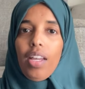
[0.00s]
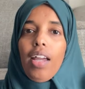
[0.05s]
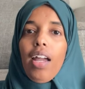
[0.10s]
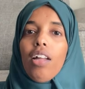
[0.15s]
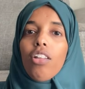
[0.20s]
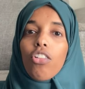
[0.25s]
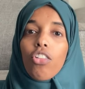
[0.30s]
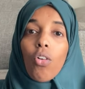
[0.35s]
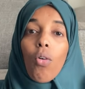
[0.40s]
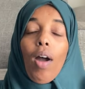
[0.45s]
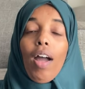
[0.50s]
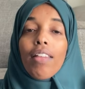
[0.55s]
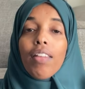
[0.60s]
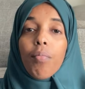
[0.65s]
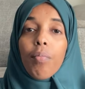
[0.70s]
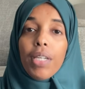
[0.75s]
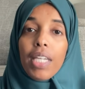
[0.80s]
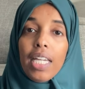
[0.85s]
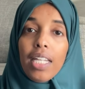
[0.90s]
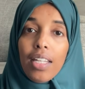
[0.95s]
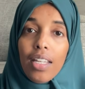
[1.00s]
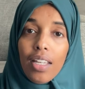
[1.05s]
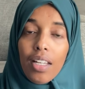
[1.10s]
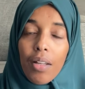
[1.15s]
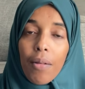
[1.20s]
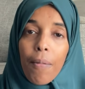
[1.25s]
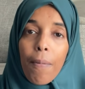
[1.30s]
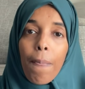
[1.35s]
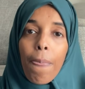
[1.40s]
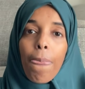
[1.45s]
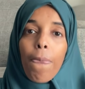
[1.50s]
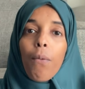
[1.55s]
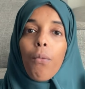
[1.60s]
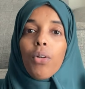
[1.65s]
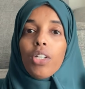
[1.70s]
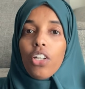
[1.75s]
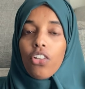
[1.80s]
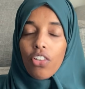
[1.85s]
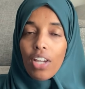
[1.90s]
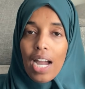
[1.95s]
And so at the beginning, when
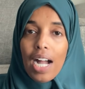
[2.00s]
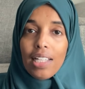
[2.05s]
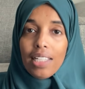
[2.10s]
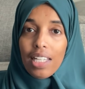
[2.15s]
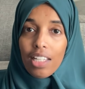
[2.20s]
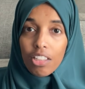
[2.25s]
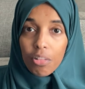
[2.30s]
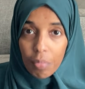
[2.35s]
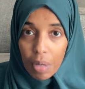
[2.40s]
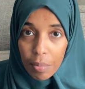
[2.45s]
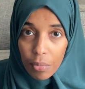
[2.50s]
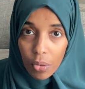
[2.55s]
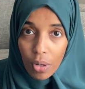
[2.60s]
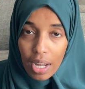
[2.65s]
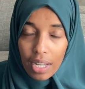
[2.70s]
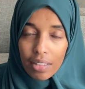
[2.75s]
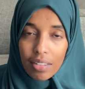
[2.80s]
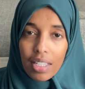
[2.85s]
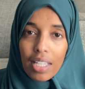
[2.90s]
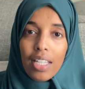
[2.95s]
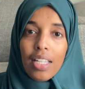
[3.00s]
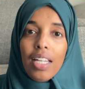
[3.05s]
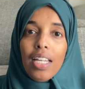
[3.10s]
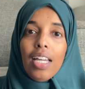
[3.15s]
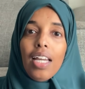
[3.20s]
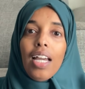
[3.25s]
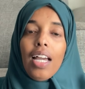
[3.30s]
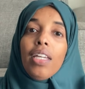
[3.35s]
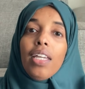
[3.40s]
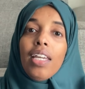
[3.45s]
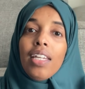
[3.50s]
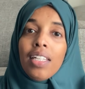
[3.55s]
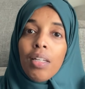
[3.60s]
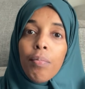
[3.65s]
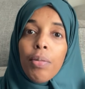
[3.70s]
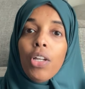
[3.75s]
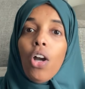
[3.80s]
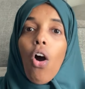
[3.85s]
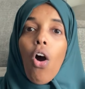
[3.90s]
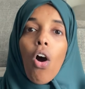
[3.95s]
your child is memorizing, it can be
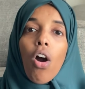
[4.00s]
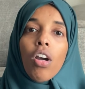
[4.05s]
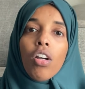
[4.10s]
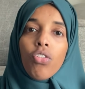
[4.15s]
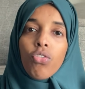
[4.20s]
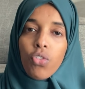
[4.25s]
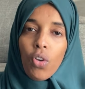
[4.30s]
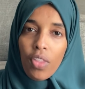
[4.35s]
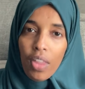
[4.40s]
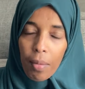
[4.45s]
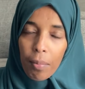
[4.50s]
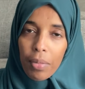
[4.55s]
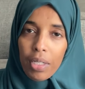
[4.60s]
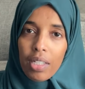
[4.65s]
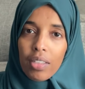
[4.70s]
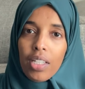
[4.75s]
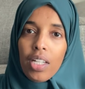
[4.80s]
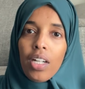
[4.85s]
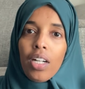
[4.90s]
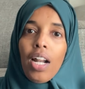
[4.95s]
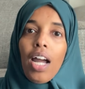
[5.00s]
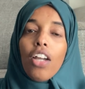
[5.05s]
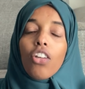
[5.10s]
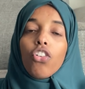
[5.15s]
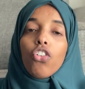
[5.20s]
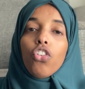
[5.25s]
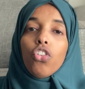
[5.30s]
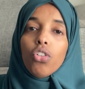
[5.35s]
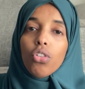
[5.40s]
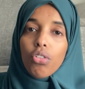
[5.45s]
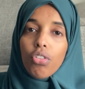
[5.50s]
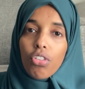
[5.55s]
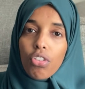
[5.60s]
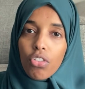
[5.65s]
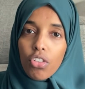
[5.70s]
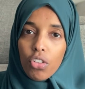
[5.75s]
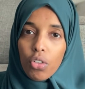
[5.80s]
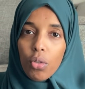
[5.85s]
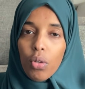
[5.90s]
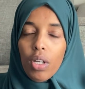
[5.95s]
hard for them because they are not used
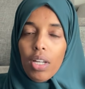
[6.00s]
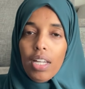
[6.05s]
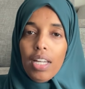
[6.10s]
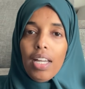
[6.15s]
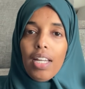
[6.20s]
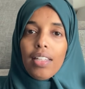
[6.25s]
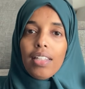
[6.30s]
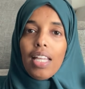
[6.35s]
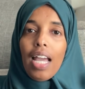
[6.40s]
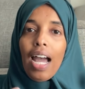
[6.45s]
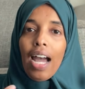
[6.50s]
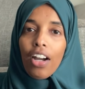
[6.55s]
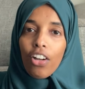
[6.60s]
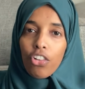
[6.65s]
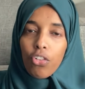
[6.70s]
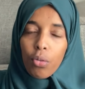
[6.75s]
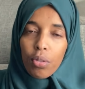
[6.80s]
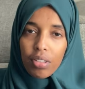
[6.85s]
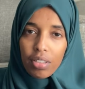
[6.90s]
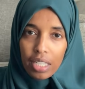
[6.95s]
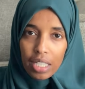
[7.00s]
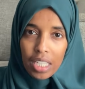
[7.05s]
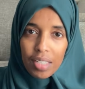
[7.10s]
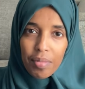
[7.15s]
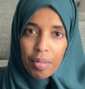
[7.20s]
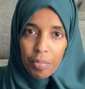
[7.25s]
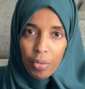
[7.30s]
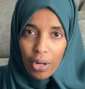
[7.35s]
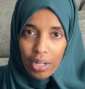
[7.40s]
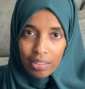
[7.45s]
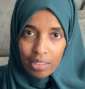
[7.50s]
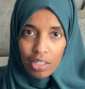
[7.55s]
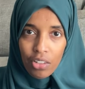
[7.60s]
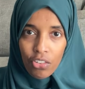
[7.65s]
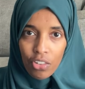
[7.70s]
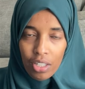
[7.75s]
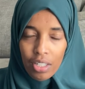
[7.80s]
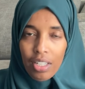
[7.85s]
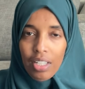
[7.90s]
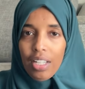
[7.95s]
to the actual skill of
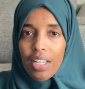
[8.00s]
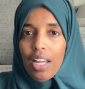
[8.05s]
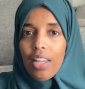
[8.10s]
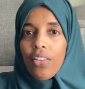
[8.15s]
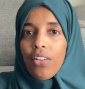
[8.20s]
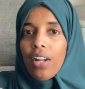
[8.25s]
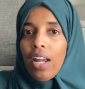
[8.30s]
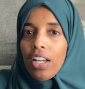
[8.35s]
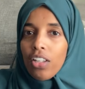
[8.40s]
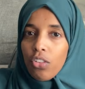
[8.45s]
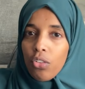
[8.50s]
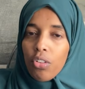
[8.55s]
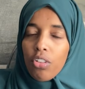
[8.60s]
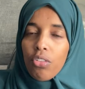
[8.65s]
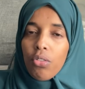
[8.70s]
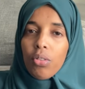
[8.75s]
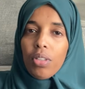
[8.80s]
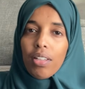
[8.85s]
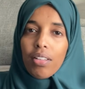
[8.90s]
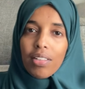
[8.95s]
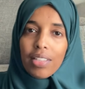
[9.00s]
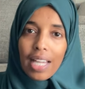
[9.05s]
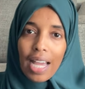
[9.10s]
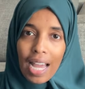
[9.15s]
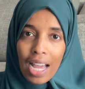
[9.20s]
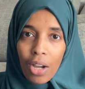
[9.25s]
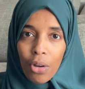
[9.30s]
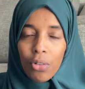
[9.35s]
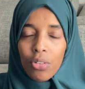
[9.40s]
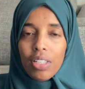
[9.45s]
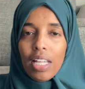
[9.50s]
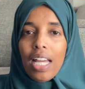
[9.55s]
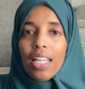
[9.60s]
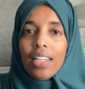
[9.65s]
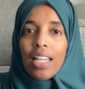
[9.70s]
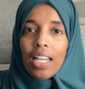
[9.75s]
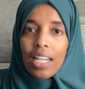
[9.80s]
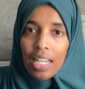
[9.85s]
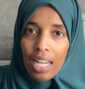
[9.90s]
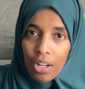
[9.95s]
memorization and they're not used to the sounds and
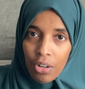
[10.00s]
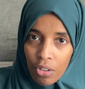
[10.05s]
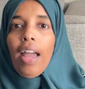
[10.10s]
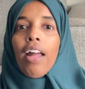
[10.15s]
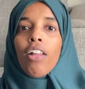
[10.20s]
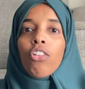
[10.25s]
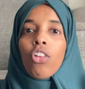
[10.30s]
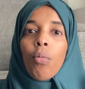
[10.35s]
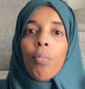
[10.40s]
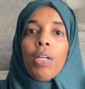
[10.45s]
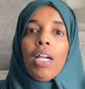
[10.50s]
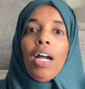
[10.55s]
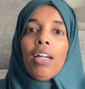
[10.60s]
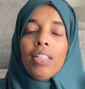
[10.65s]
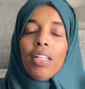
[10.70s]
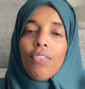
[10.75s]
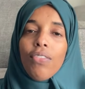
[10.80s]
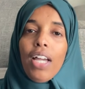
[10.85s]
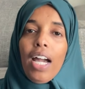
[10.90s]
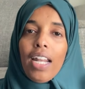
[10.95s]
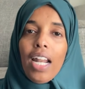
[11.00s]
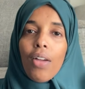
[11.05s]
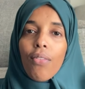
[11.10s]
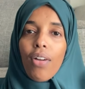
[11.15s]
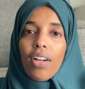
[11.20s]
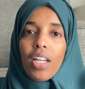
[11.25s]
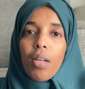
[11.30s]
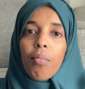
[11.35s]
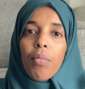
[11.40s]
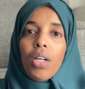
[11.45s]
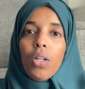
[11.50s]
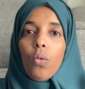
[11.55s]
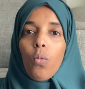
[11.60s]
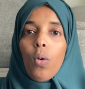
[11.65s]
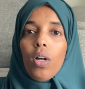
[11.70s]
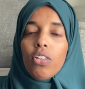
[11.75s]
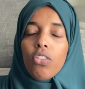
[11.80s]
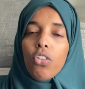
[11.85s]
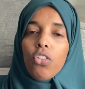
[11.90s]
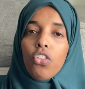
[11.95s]
the letters. And so because of that, I recommend
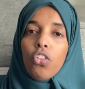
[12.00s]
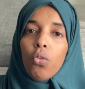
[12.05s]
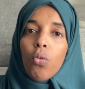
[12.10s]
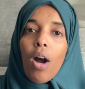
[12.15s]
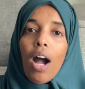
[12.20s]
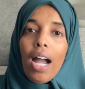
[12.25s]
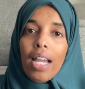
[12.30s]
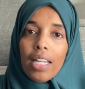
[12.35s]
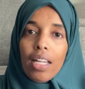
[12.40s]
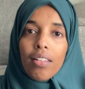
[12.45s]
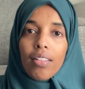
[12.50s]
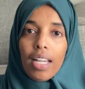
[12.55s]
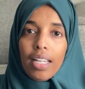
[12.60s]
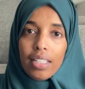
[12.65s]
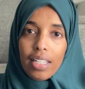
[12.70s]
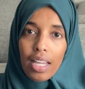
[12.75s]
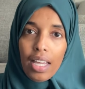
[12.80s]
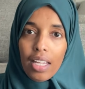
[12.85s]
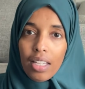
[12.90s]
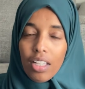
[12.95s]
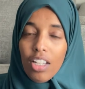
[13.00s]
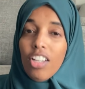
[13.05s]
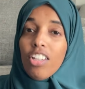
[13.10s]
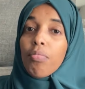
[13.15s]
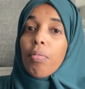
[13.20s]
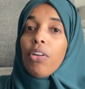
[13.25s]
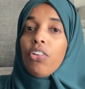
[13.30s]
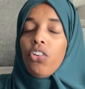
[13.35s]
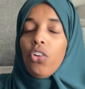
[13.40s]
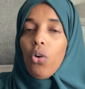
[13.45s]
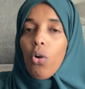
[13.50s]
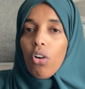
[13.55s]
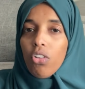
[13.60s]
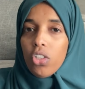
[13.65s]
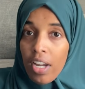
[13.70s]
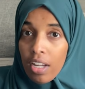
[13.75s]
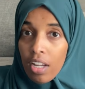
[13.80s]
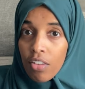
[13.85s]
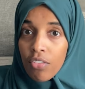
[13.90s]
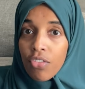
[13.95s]
1 to 2 ayahs a day, especially
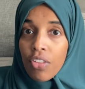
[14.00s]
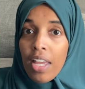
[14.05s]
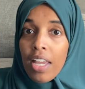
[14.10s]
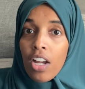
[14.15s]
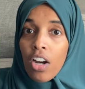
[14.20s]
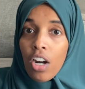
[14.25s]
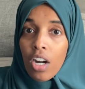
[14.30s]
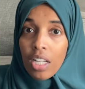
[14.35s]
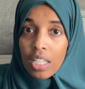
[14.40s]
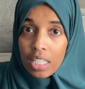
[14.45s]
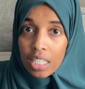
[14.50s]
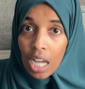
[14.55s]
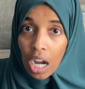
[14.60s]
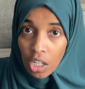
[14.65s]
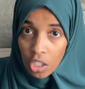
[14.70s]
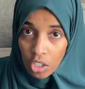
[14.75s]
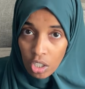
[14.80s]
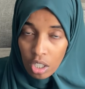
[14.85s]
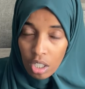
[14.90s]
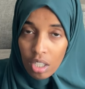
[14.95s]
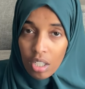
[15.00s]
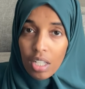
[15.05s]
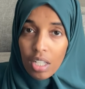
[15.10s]
also if they are younger.